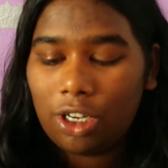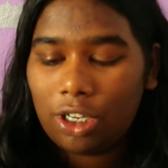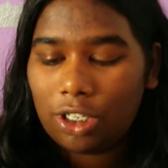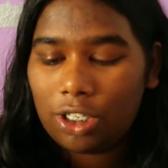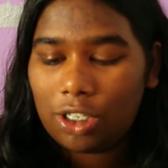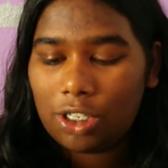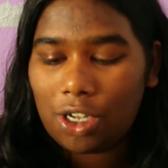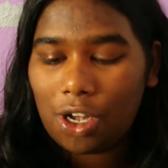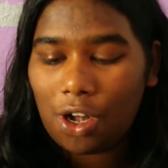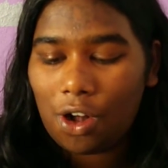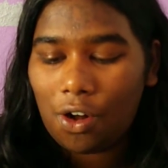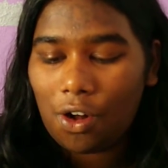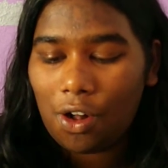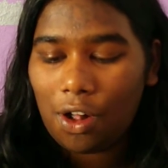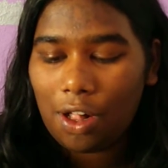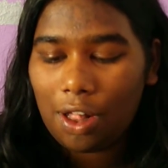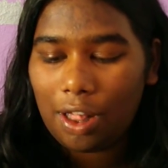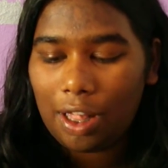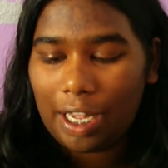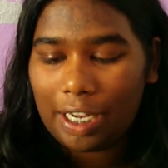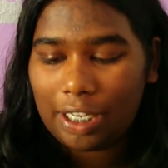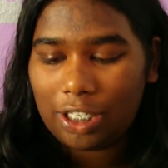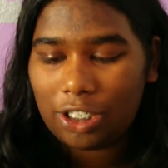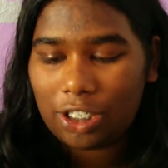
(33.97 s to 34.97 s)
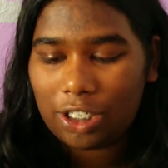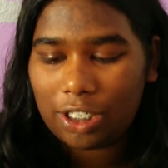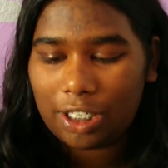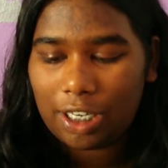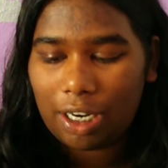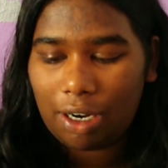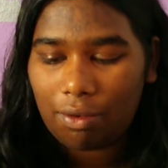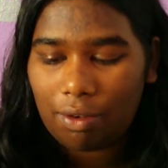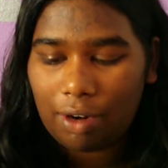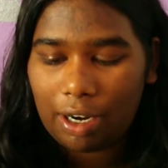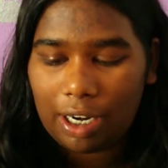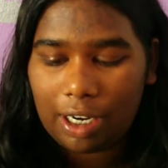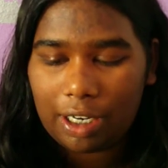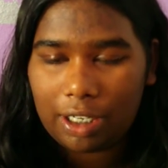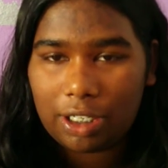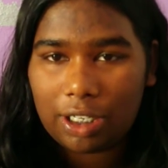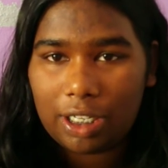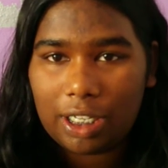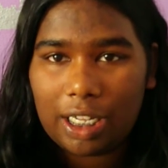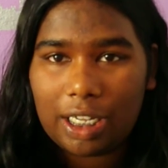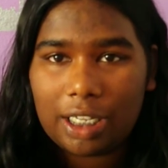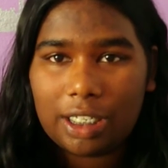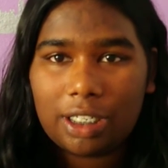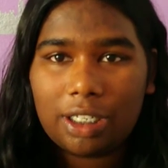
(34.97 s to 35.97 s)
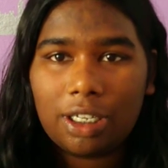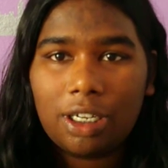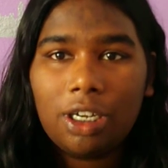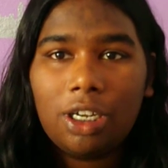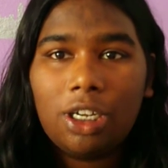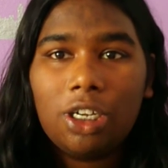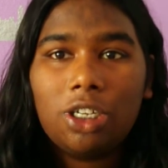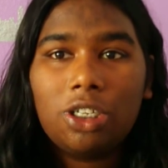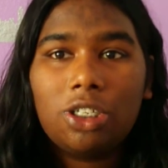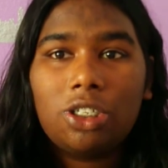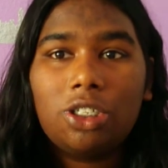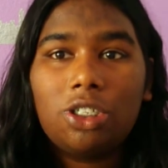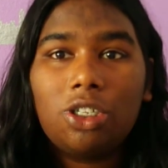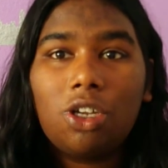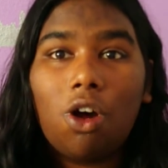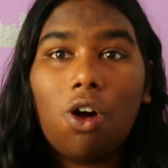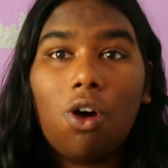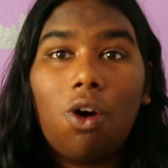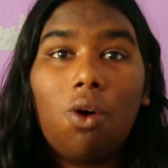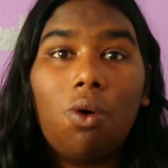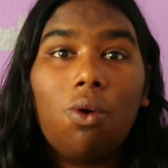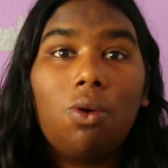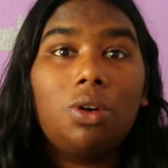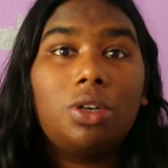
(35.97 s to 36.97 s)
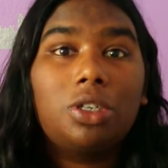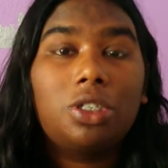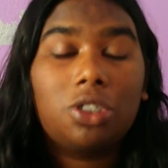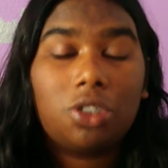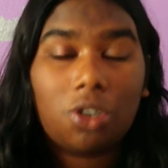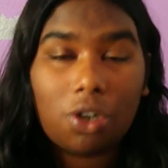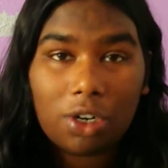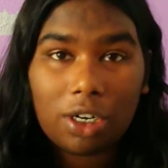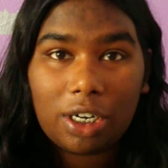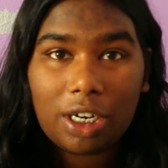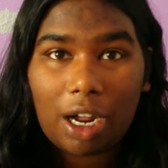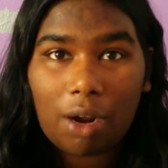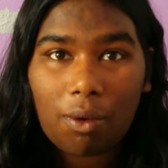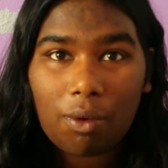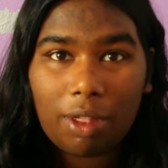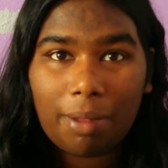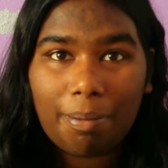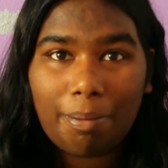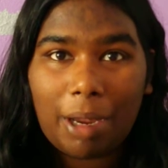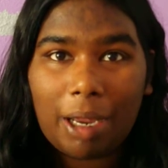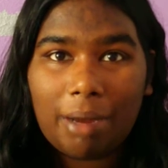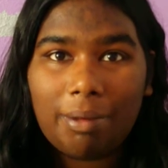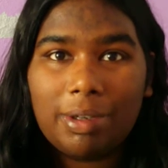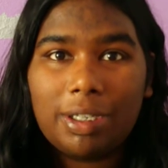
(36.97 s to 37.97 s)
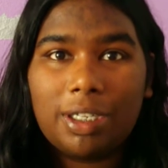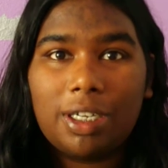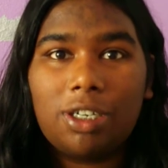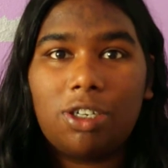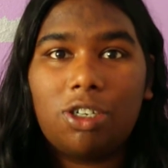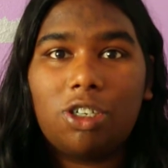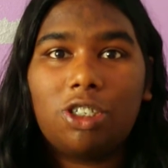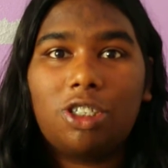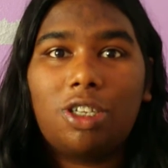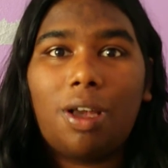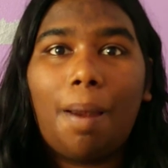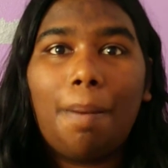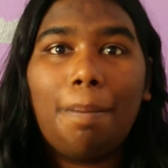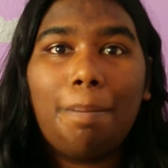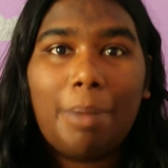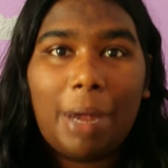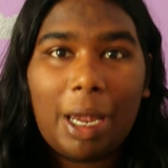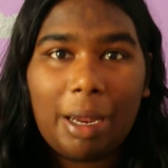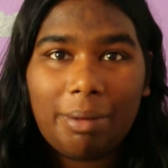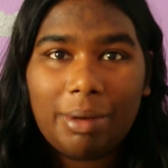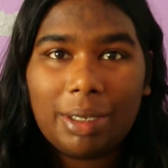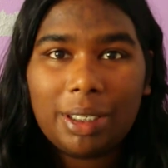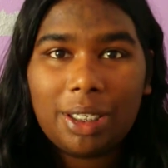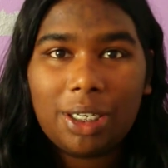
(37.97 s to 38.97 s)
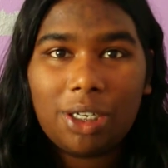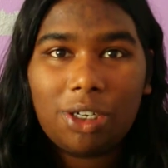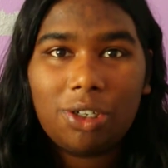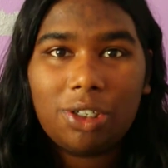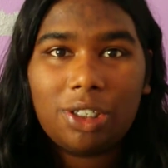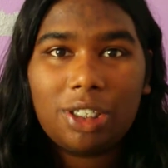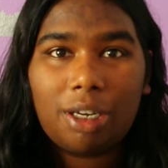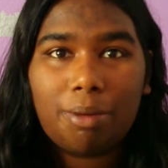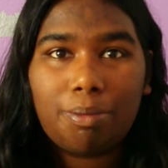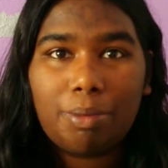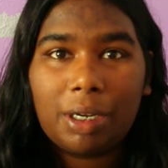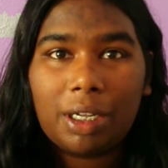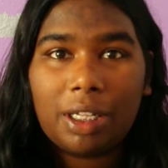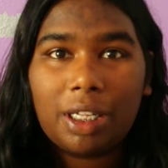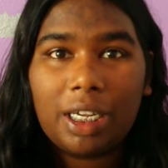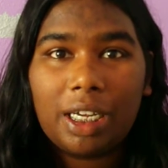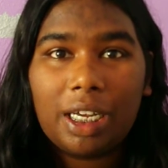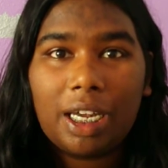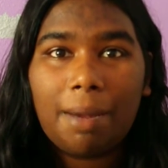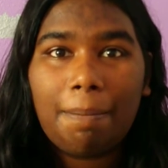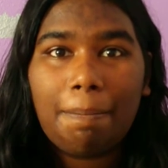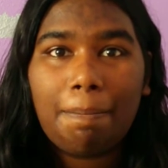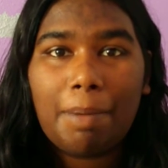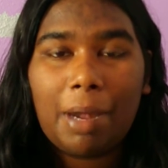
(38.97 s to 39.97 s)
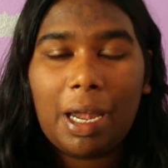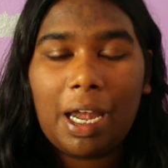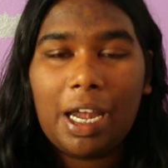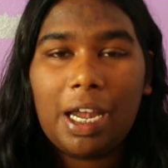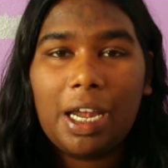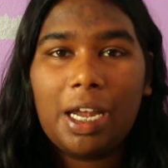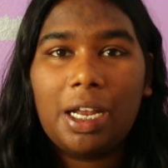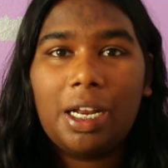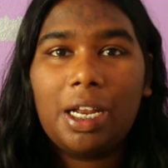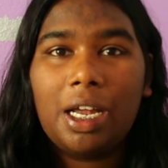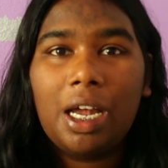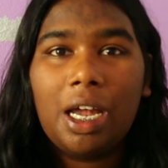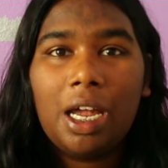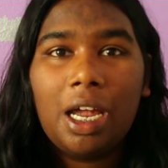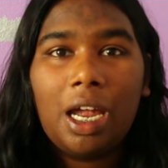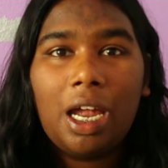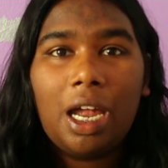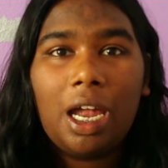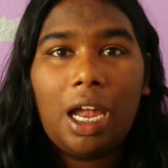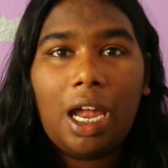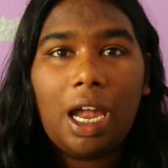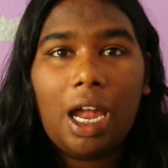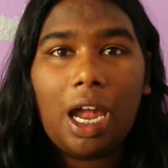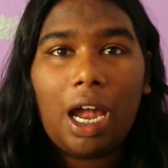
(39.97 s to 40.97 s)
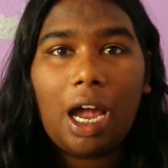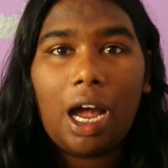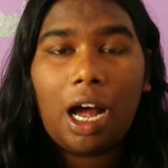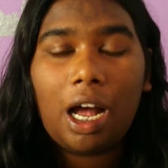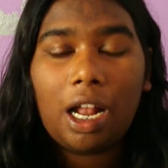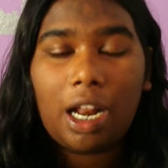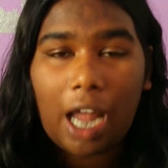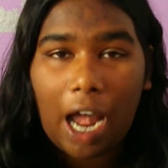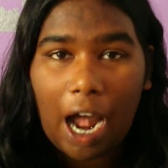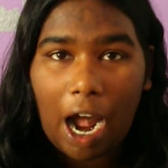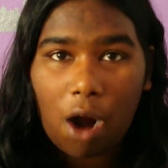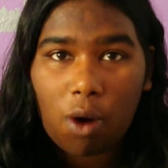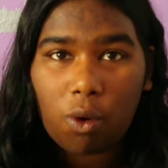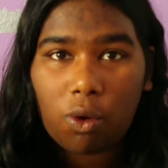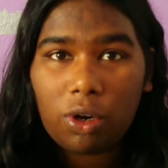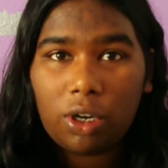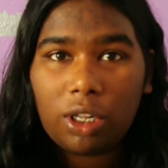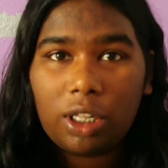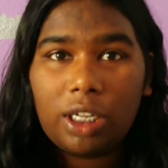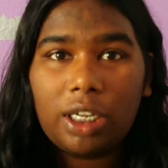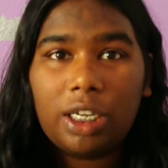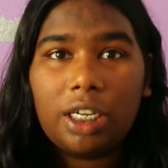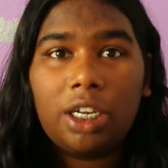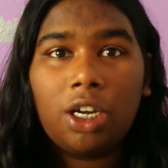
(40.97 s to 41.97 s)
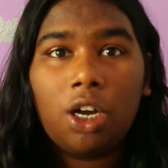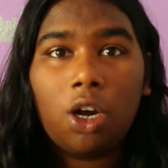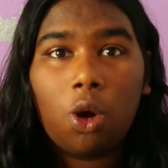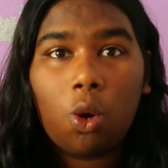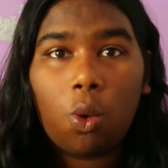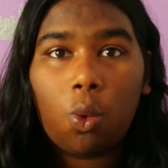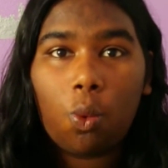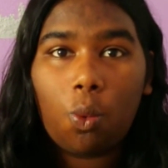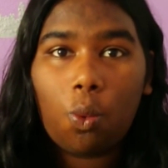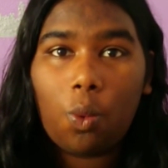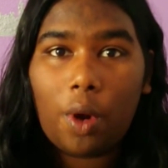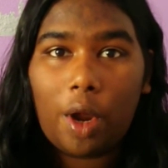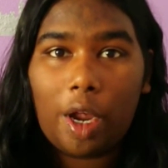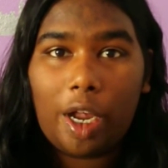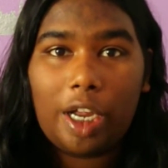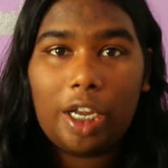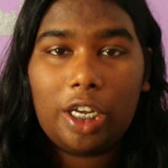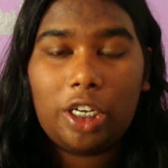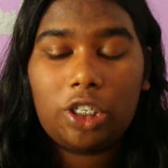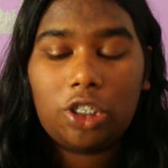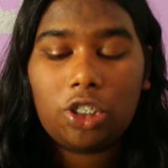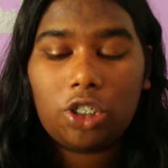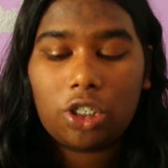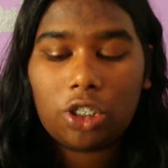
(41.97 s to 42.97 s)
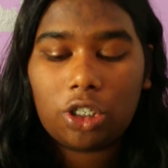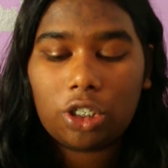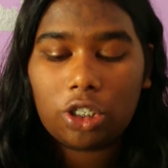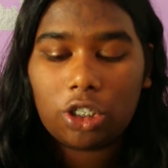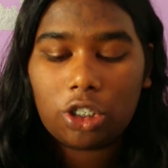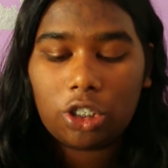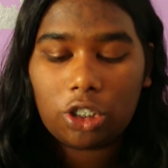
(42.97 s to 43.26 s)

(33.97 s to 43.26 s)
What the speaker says: So let's just get right into this. So, starting out with babysitters typically get paid an hourly wage.